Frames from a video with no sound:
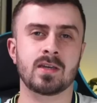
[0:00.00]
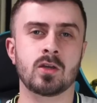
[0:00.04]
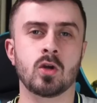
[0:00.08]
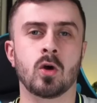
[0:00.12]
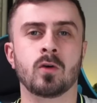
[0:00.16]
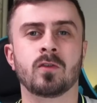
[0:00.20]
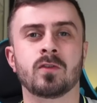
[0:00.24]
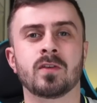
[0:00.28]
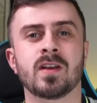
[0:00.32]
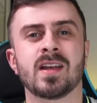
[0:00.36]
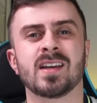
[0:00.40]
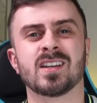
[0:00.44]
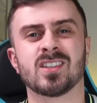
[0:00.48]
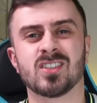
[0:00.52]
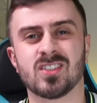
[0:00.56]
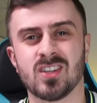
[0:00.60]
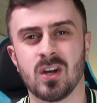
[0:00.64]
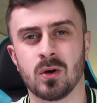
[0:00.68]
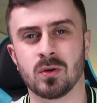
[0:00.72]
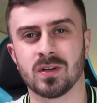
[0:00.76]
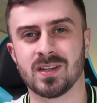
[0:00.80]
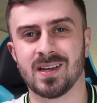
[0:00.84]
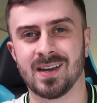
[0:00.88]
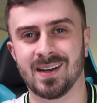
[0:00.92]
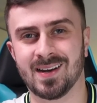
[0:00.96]
often
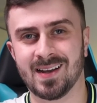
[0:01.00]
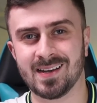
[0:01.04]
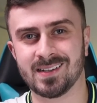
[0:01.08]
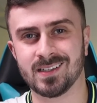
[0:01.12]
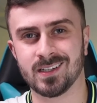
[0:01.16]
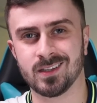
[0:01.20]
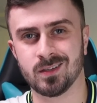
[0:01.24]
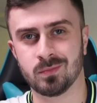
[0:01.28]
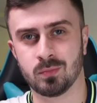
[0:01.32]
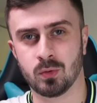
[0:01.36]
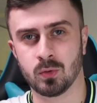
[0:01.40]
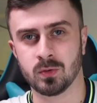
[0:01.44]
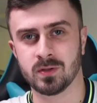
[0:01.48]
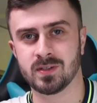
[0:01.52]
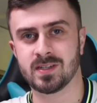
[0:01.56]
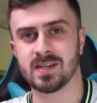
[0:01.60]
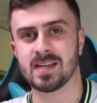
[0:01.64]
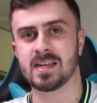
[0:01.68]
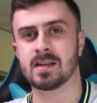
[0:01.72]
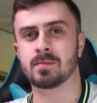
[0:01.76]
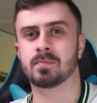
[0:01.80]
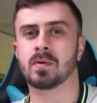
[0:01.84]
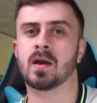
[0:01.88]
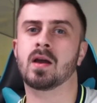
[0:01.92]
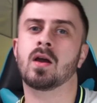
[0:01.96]
excelled collecting the ball
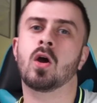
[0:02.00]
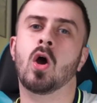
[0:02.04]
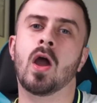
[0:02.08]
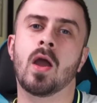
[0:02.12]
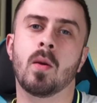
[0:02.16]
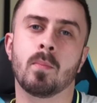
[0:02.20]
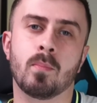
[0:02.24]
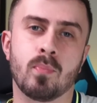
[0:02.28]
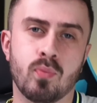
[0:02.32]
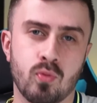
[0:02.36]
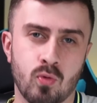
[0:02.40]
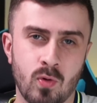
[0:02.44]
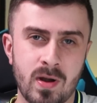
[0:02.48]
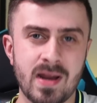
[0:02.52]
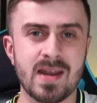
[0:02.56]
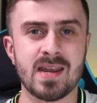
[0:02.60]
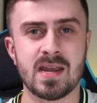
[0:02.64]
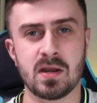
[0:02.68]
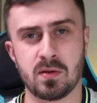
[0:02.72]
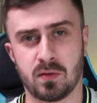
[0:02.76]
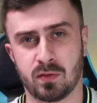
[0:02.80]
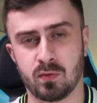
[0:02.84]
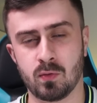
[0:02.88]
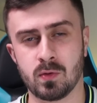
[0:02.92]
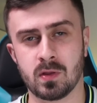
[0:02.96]
deep,
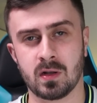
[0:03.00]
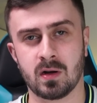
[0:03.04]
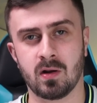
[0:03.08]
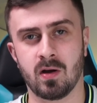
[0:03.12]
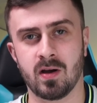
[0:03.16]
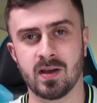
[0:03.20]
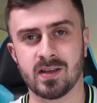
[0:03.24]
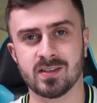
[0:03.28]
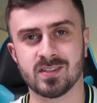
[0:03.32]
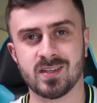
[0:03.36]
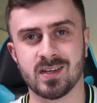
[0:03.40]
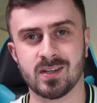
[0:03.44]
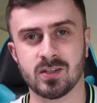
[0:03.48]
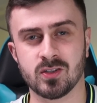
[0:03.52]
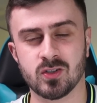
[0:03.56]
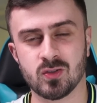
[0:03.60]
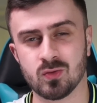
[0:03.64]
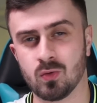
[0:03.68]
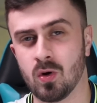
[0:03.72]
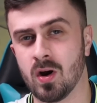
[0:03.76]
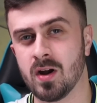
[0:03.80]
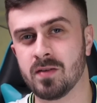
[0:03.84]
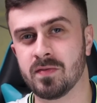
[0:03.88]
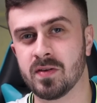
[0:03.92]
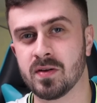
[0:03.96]
breaking through the lines and
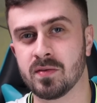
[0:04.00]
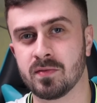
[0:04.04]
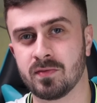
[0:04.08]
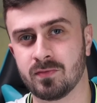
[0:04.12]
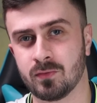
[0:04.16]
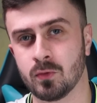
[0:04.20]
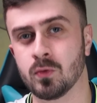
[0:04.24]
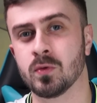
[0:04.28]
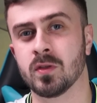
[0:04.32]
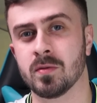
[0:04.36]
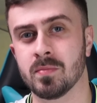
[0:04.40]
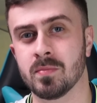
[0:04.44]
driving through the